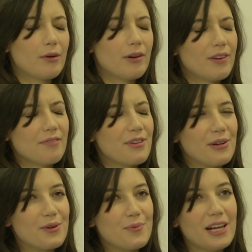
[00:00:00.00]
You know, I've loved
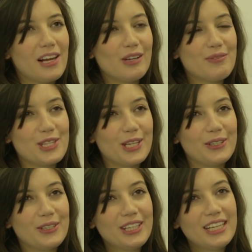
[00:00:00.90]
her all my life,
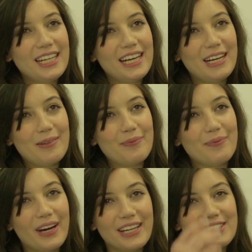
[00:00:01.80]
so um,
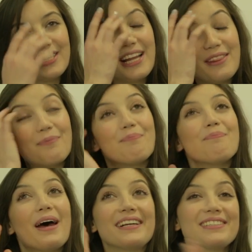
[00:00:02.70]
I just had the
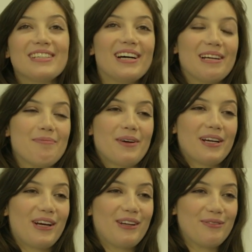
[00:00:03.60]
best time. I
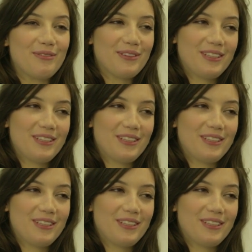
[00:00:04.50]
kind of